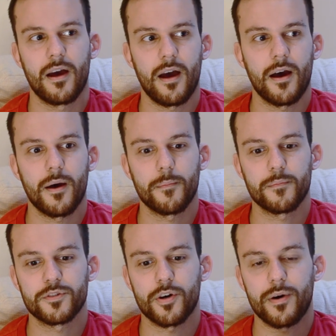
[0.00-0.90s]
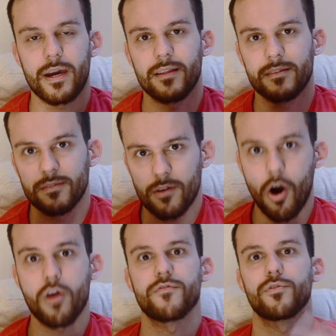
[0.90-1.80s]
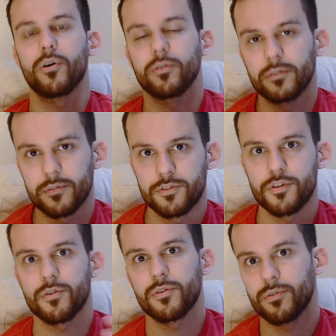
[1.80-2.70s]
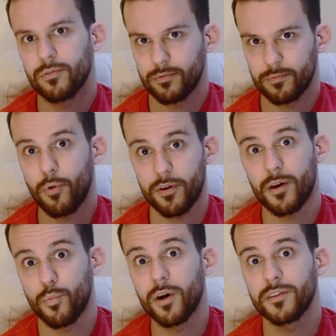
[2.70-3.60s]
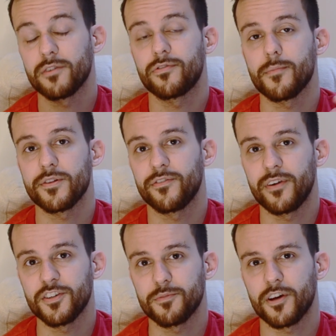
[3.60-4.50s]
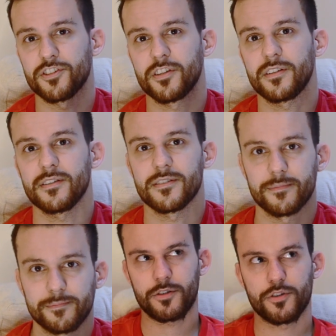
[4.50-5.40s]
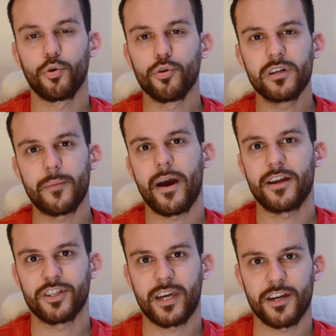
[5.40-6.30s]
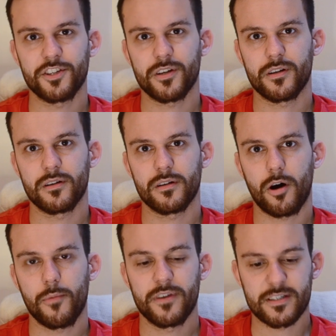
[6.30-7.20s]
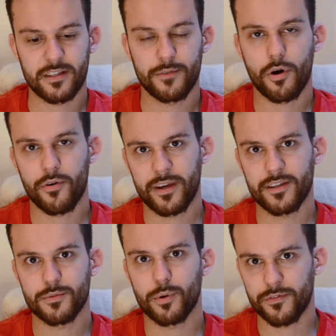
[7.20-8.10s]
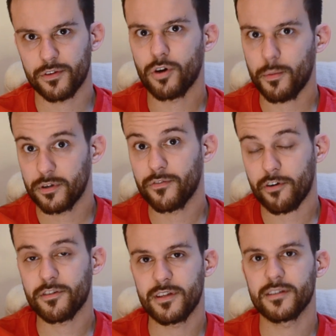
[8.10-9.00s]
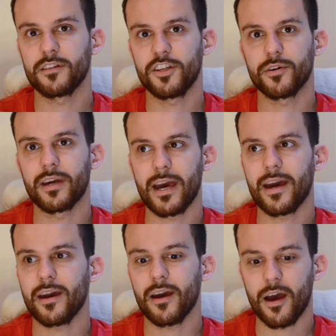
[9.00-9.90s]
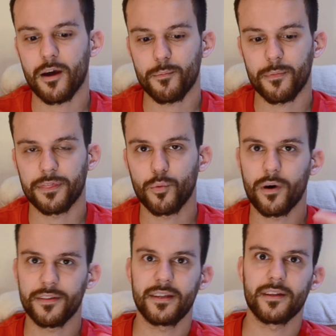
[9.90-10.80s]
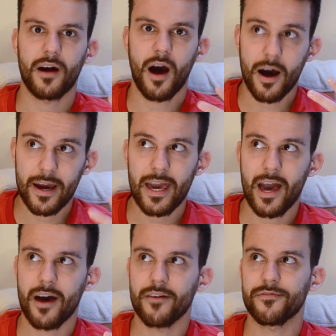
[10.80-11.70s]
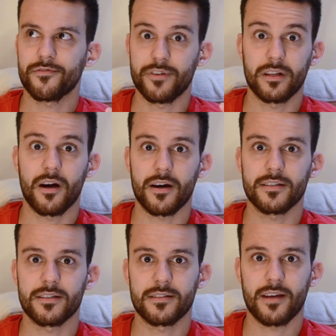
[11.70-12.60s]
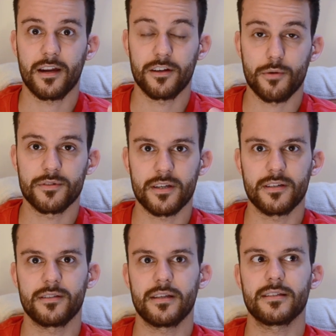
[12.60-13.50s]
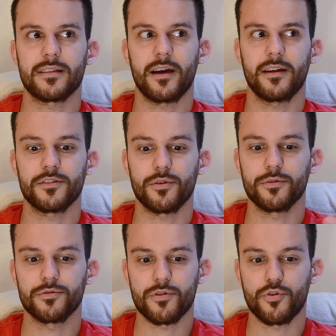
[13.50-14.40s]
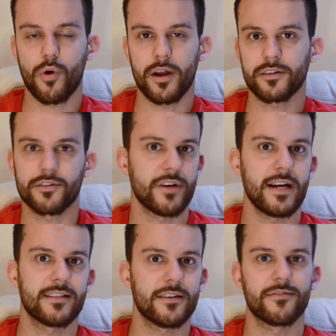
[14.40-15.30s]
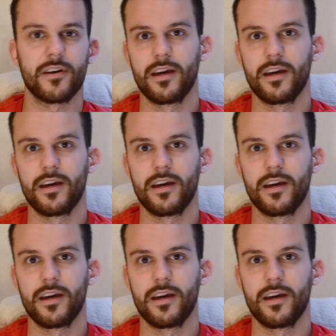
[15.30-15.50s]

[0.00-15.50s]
Um, so it overall took more than one year for me to finish my studies. So talking about education, obviously Warwick is one of the top universities in the U K, um, but the one thing that I have realised and noticed is that it's also quite creative,